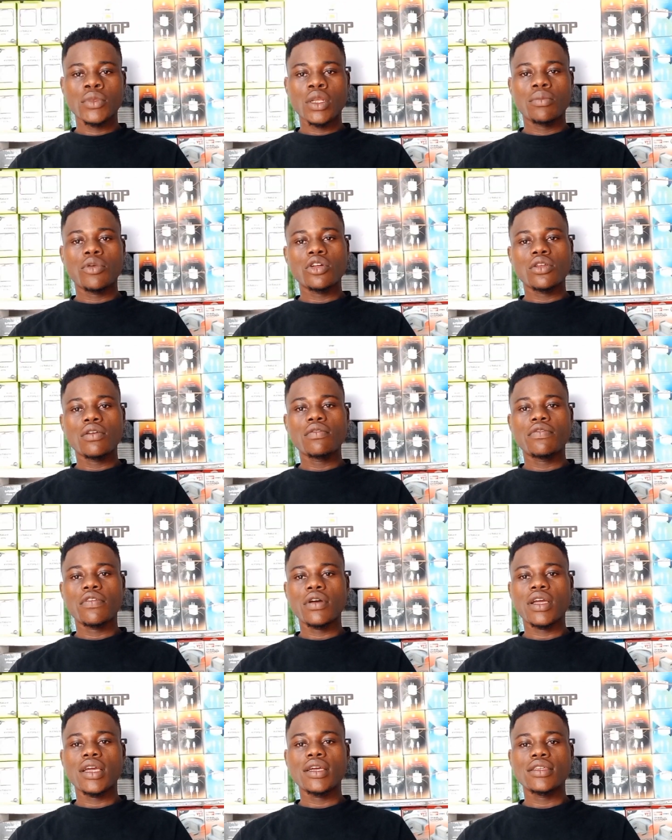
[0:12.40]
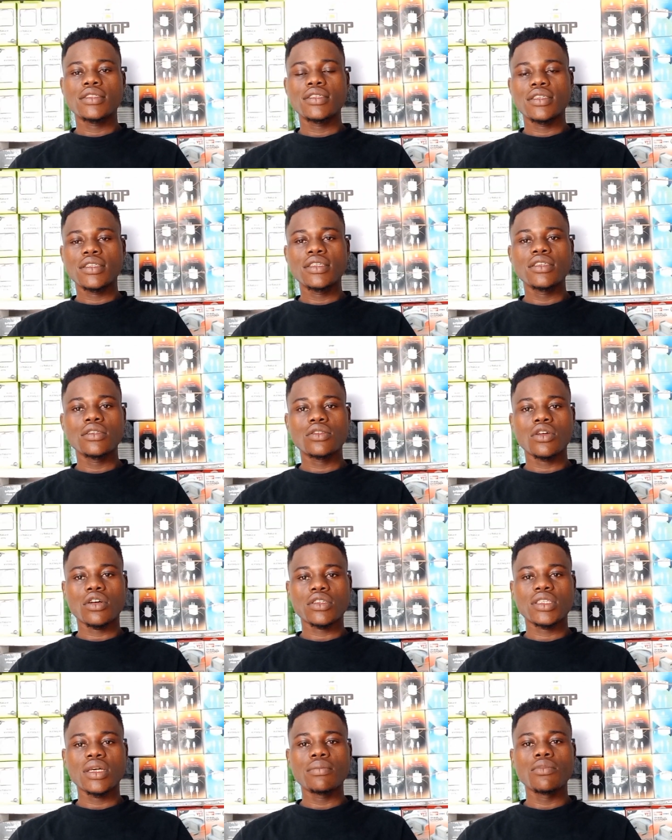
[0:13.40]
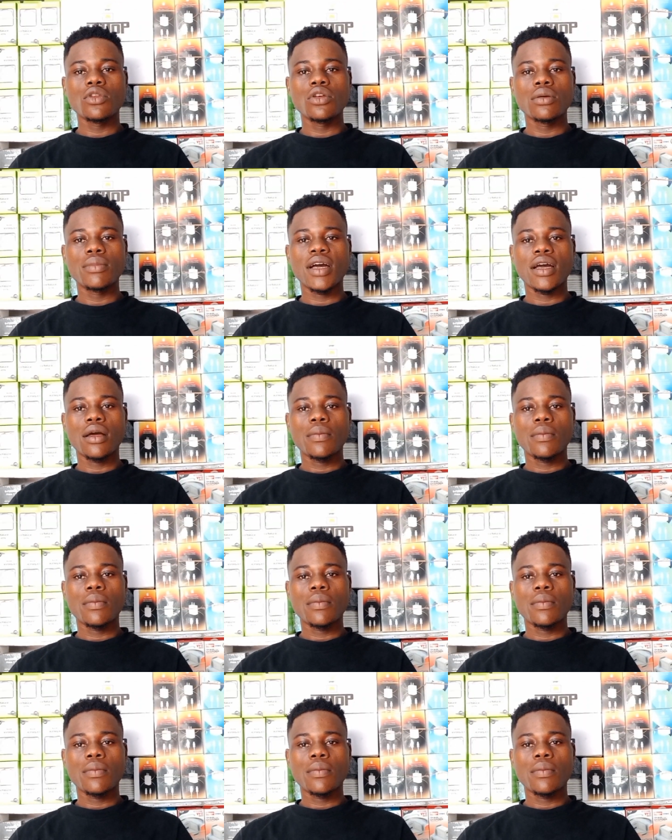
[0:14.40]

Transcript: But don't forget, this is Awesome Global.